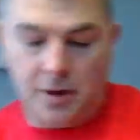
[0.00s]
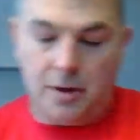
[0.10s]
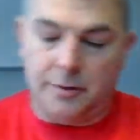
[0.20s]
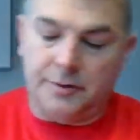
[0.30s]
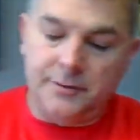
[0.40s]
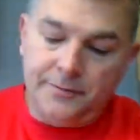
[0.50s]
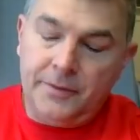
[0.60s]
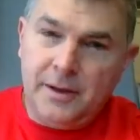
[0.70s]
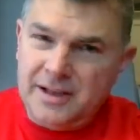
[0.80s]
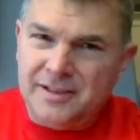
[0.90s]
dollars.
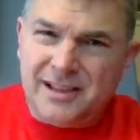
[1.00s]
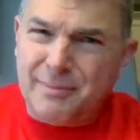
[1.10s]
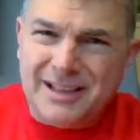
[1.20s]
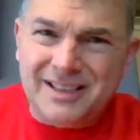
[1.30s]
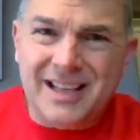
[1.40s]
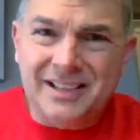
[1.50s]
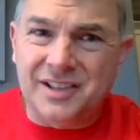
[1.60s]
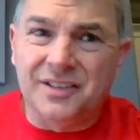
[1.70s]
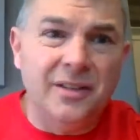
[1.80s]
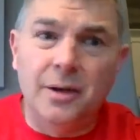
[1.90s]
That makes
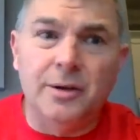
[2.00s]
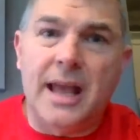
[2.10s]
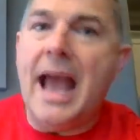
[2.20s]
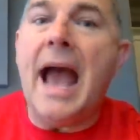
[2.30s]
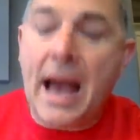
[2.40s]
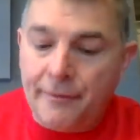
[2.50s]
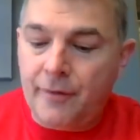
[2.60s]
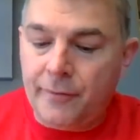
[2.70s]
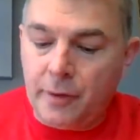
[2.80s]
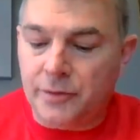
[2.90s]
sense. It's literally half
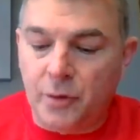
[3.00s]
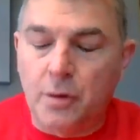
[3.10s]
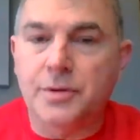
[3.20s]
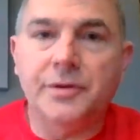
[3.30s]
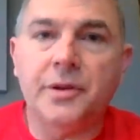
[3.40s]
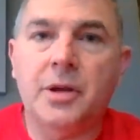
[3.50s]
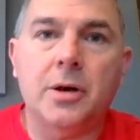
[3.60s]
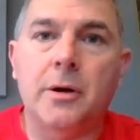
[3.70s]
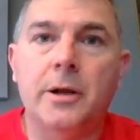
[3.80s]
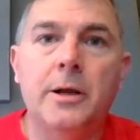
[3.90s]
of your Social
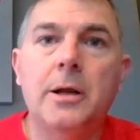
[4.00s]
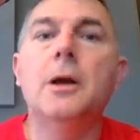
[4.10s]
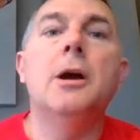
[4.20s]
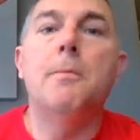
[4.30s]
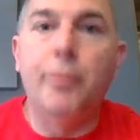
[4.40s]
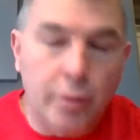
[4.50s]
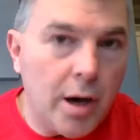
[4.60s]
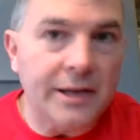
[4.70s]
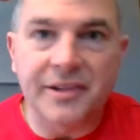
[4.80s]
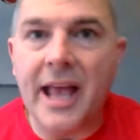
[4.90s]
Security
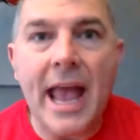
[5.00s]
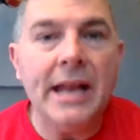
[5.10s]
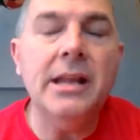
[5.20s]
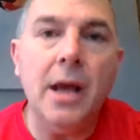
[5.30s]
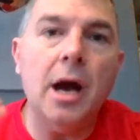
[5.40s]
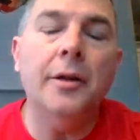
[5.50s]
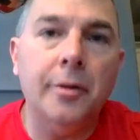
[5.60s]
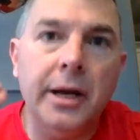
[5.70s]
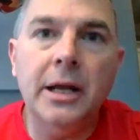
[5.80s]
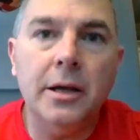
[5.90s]
plus any
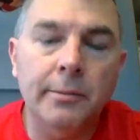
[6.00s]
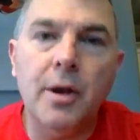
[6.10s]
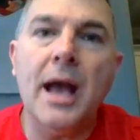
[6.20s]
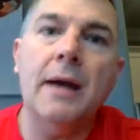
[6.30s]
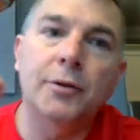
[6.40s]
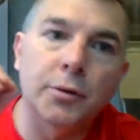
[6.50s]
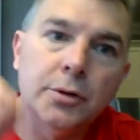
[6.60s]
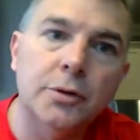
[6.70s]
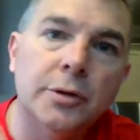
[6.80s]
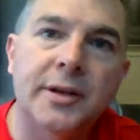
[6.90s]
other income you have to
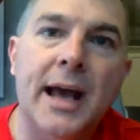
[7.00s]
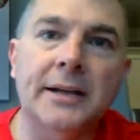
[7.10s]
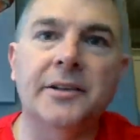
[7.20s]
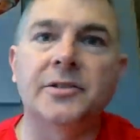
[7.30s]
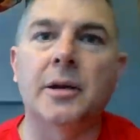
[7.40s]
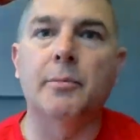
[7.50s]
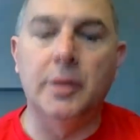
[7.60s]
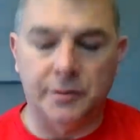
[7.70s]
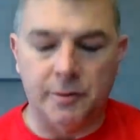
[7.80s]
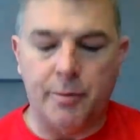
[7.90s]
include tax exempt
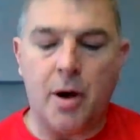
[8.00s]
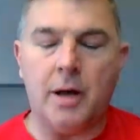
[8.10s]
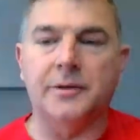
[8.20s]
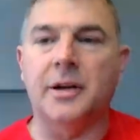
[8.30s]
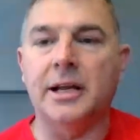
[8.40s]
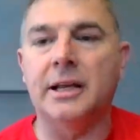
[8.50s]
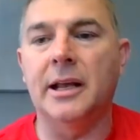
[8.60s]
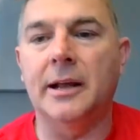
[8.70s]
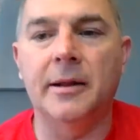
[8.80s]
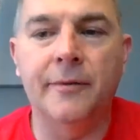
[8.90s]
municipal bonds. And I,
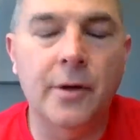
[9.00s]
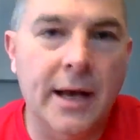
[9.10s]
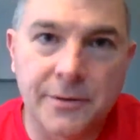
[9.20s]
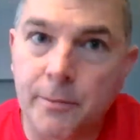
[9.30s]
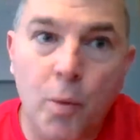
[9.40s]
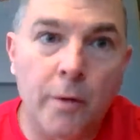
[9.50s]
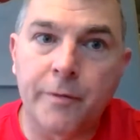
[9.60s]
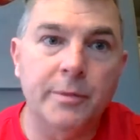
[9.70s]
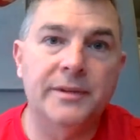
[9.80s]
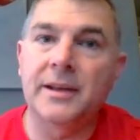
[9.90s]
I, if you guys are bored
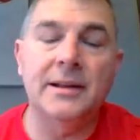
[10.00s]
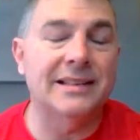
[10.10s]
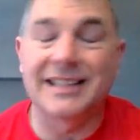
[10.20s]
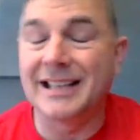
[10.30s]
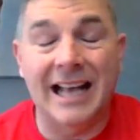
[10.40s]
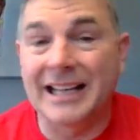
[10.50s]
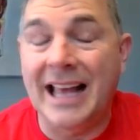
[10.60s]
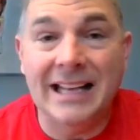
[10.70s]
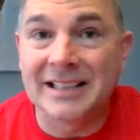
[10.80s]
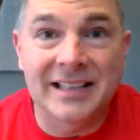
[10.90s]
from me saying this, I
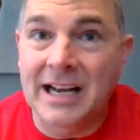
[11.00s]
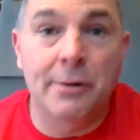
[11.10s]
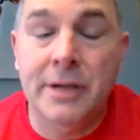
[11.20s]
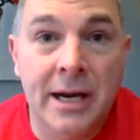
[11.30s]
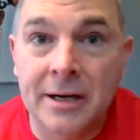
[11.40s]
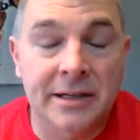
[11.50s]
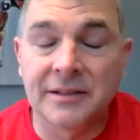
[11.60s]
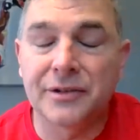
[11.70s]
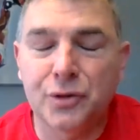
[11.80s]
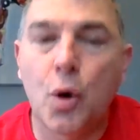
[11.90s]
hate to say it, I don't care
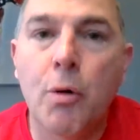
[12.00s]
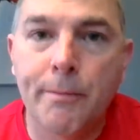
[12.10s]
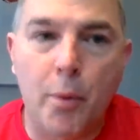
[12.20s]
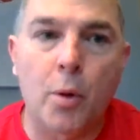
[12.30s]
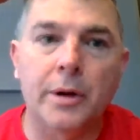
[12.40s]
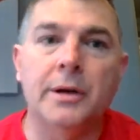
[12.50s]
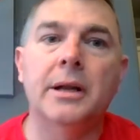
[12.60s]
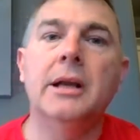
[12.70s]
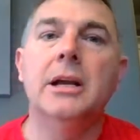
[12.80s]
because it's so important.